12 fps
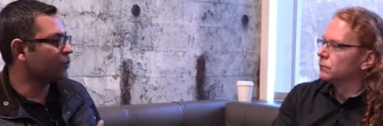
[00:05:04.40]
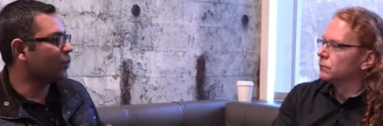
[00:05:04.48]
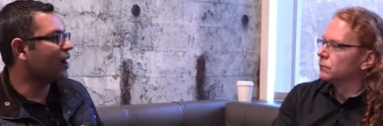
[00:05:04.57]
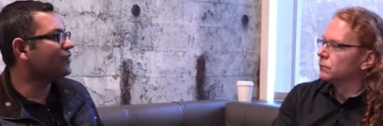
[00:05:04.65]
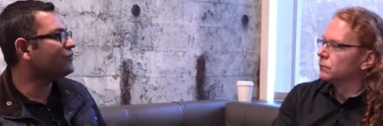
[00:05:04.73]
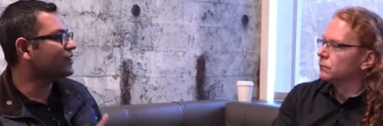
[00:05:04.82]

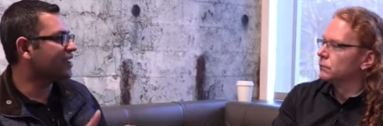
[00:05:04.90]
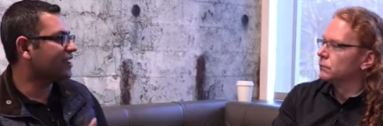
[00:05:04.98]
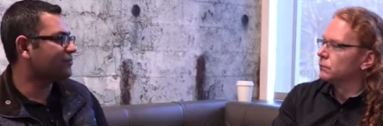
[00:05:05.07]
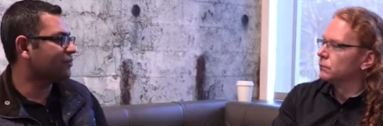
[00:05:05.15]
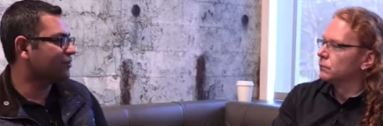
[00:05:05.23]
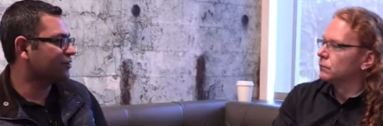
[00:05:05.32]
Speaker 1: one
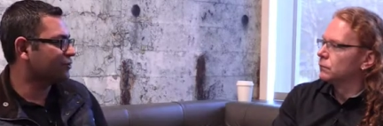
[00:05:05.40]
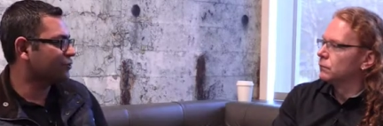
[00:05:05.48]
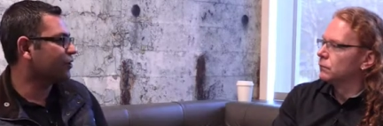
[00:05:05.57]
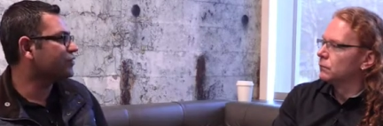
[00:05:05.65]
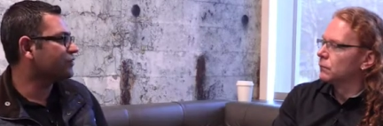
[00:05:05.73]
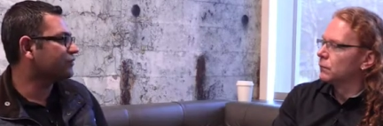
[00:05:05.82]
VM
Speaker 2: or the
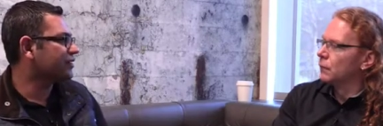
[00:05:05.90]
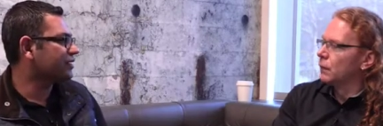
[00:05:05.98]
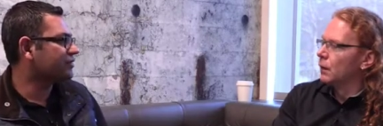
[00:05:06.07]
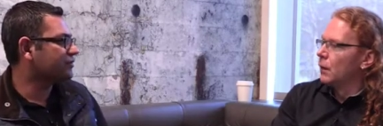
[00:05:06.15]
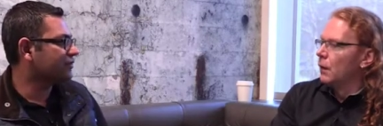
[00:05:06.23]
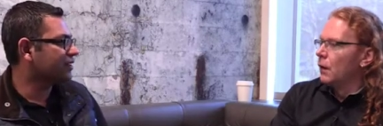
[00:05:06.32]
choice of
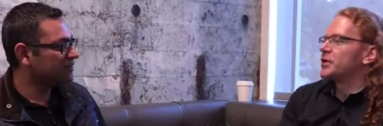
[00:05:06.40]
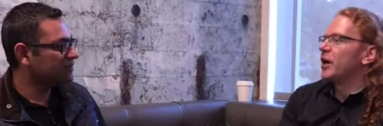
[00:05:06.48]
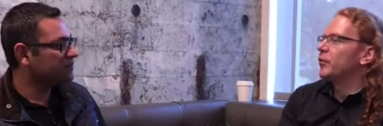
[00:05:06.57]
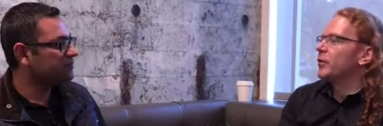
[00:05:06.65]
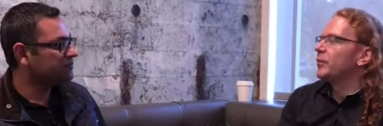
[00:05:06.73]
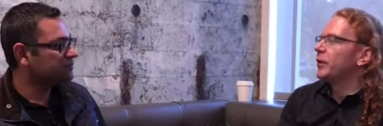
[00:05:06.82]
another VM. How
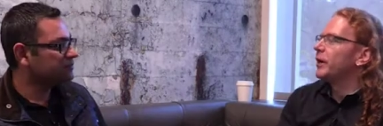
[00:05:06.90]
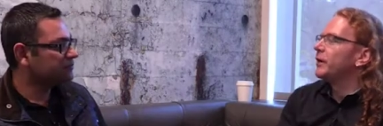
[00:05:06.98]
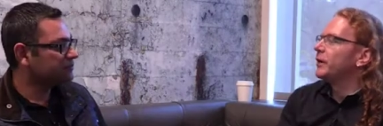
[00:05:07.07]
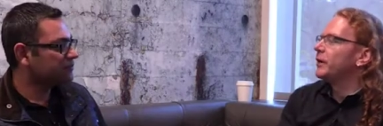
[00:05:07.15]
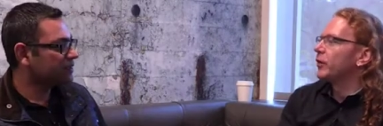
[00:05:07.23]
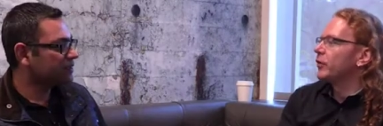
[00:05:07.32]
do we break
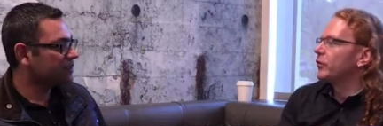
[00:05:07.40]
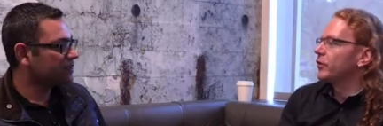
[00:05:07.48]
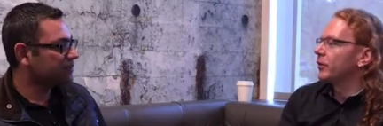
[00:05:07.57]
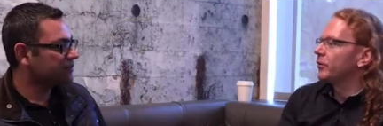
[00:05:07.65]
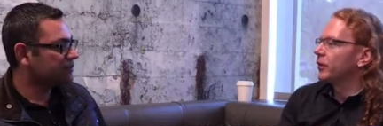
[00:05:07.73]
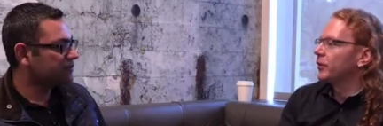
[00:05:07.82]
the
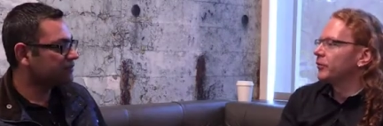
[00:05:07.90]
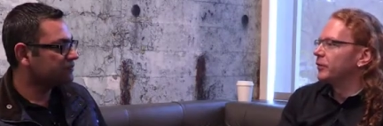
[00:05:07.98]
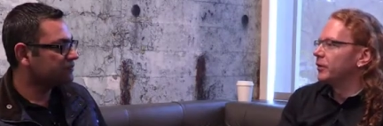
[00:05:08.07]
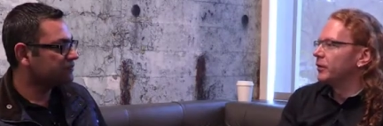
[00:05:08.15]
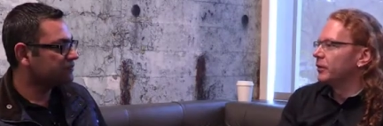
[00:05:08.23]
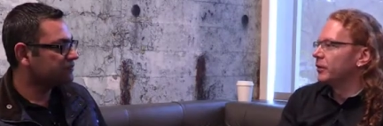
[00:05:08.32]
concept of
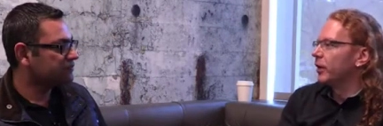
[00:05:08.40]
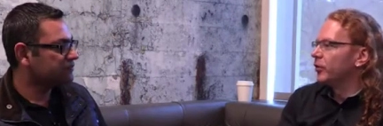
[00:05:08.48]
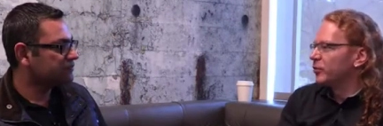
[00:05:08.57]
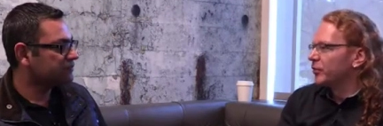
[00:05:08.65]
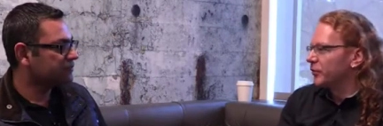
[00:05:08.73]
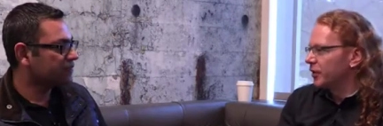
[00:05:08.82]
the
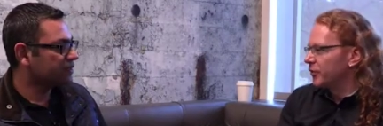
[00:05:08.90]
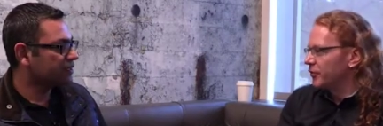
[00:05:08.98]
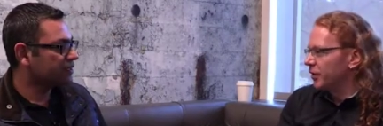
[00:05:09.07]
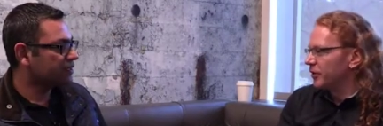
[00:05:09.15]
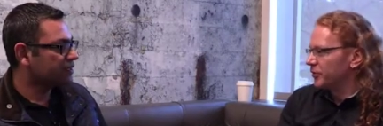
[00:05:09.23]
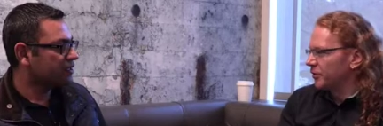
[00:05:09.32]
conundrum of
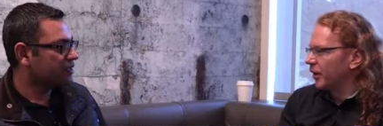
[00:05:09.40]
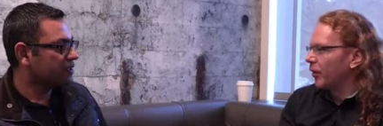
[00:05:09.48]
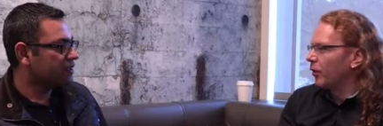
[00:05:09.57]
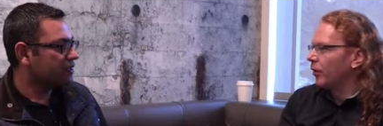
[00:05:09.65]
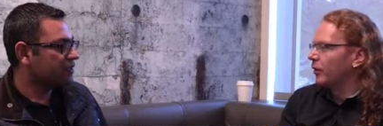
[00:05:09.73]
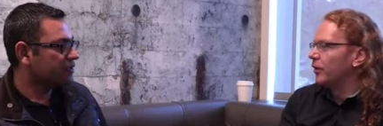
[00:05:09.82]
ES6, as I
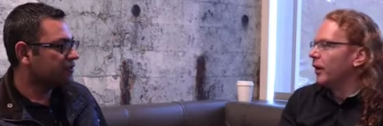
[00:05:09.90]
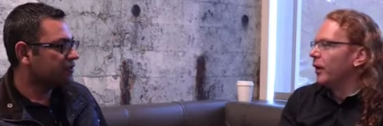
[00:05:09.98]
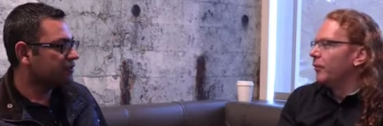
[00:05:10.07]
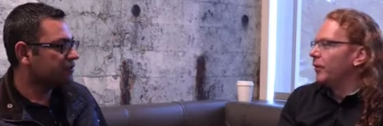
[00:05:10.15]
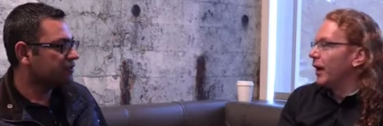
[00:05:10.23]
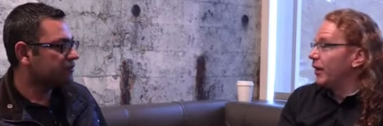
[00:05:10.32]
call it?
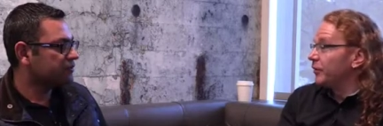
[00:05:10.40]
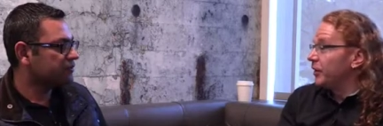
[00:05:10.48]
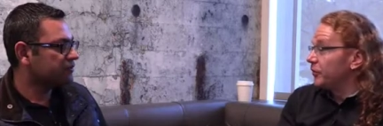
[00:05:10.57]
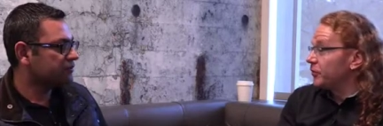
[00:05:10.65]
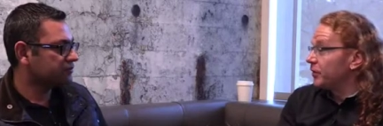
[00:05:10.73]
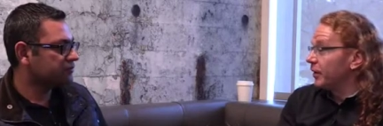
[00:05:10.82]
We have
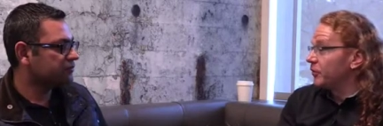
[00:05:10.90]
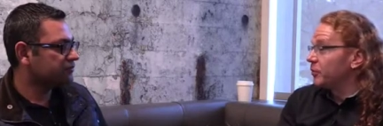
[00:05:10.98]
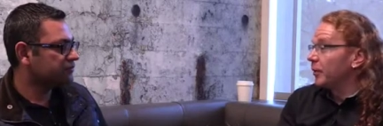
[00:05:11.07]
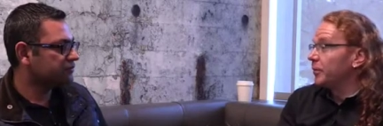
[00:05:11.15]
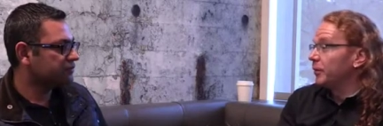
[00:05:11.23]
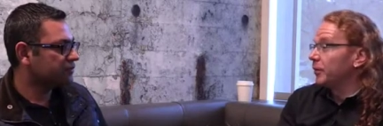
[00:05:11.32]
ES6,
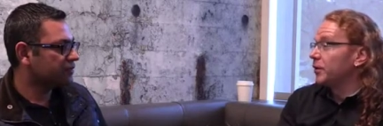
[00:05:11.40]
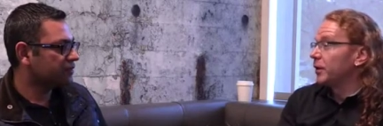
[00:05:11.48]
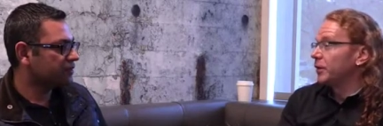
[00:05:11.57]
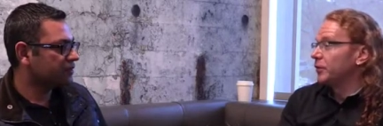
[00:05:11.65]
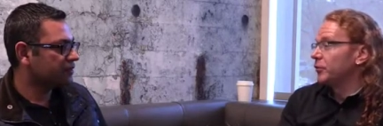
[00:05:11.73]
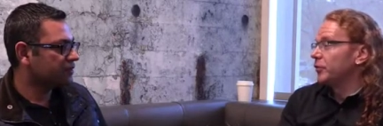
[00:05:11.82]
but people
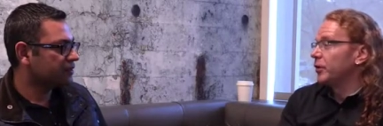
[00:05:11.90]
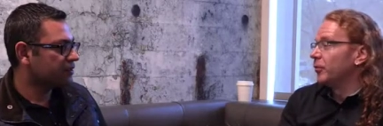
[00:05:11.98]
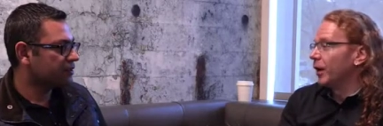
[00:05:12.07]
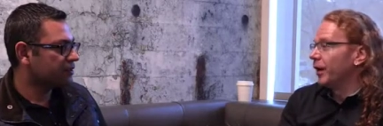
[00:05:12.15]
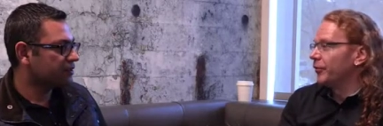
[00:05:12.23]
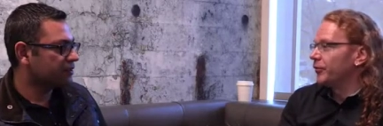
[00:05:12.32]
can't use it in the
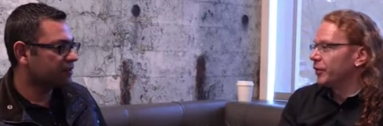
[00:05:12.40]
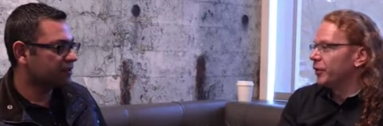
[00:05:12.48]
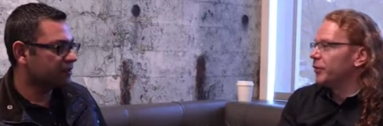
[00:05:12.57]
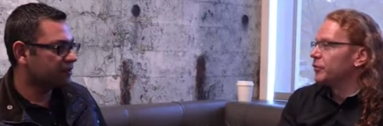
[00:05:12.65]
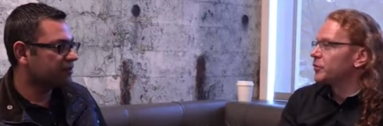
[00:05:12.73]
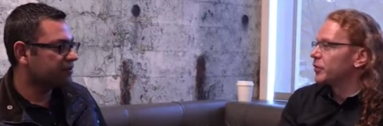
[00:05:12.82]
wild, so they
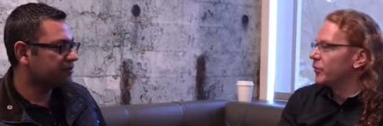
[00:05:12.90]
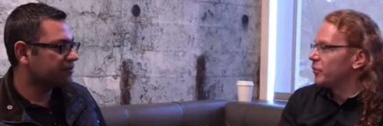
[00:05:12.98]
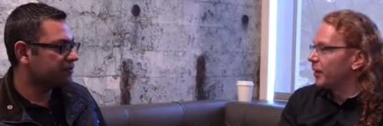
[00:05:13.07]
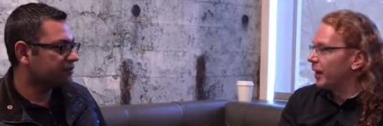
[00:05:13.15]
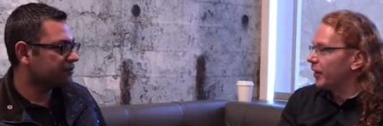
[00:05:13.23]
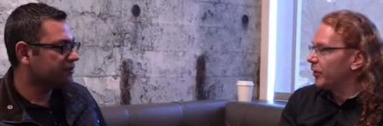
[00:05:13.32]
use
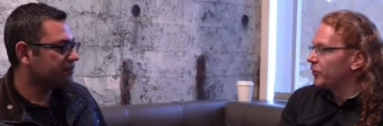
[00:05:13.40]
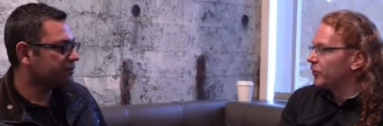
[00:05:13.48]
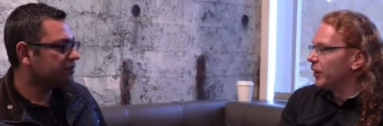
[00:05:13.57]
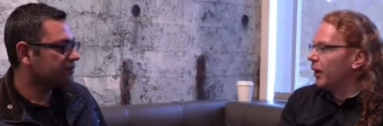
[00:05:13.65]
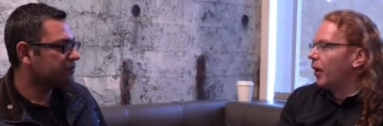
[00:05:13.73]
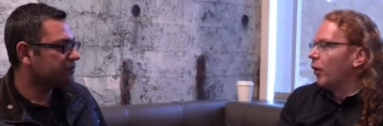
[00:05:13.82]
transpilers,
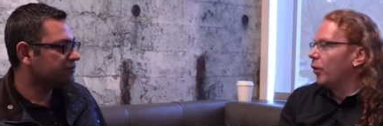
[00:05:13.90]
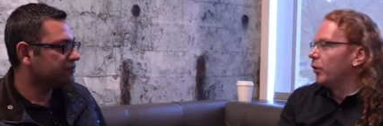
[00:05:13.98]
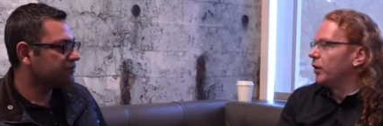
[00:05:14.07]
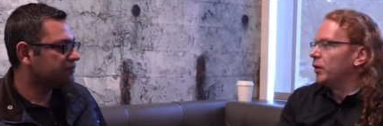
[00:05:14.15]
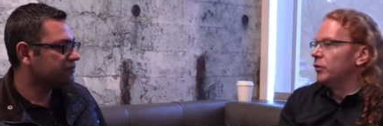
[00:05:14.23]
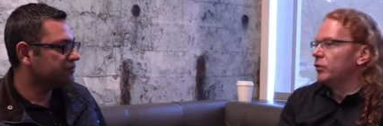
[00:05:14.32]
or
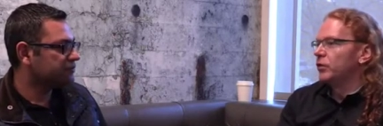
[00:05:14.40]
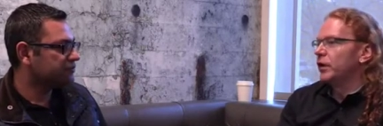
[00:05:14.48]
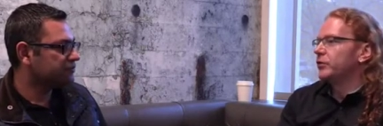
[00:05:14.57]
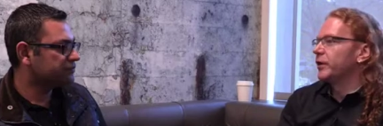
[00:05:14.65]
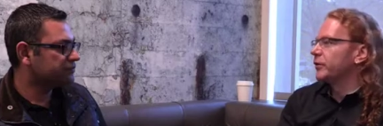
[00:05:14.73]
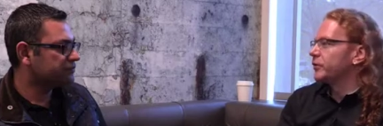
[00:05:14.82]
they use
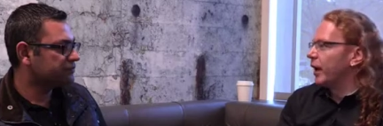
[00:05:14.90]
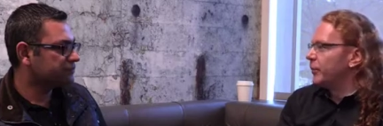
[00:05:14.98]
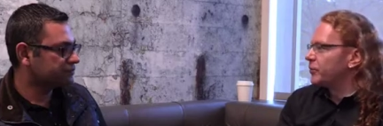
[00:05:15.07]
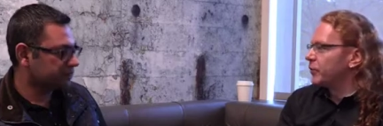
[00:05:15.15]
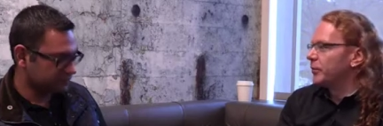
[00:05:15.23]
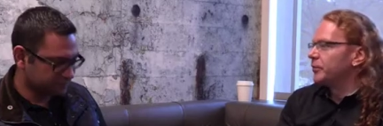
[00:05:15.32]
things like
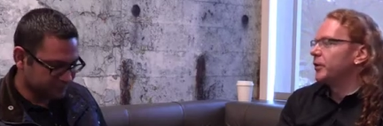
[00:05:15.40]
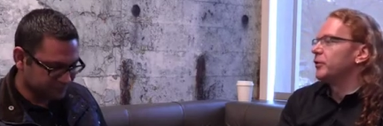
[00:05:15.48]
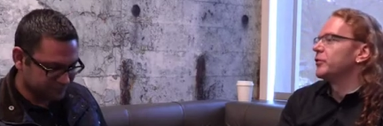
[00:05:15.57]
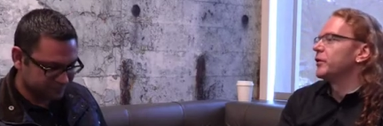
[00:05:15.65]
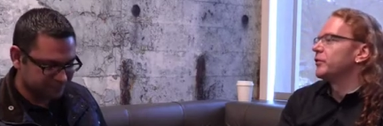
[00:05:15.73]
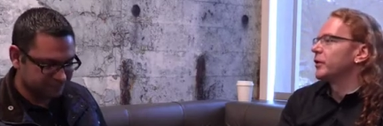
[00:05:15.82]
TypeScript, they
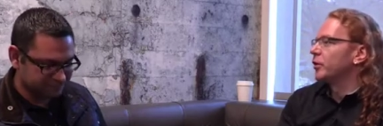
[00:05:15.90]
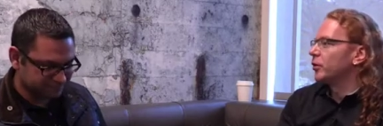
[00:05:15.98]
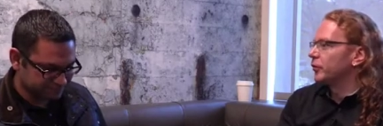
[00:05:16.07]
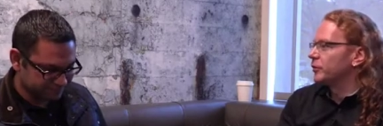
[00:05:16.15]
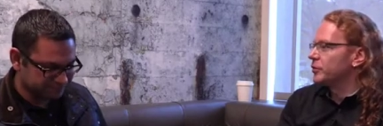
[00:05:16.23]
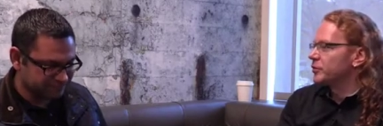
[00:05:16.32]
use things like mm-hmm.
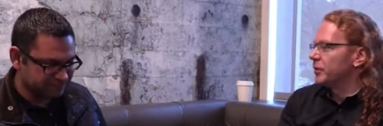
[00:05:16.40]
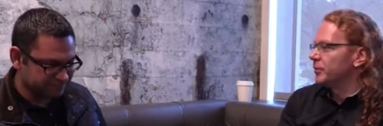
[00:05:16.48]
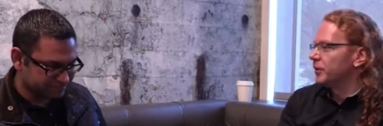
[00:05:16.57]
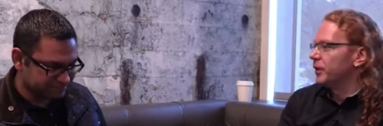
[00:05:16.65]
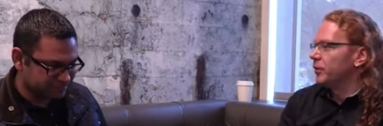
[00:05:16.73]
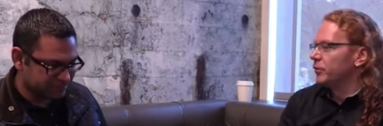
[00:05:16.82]
CoffeeScript, mm -hmm.
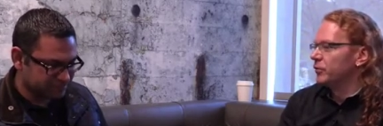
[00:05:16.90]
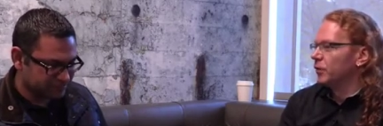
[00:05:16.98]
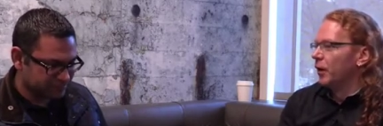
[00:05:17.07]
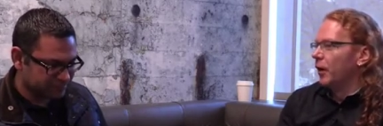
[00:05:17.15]
they use